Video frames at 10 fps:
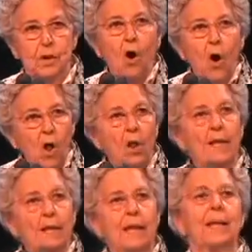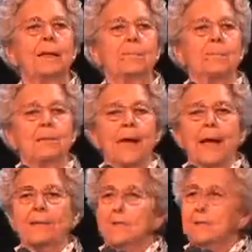All claims
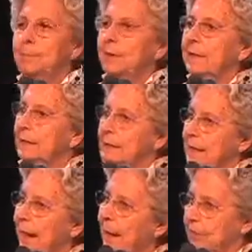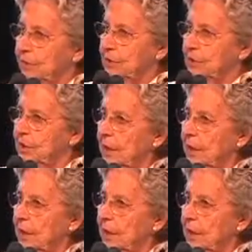had to have been established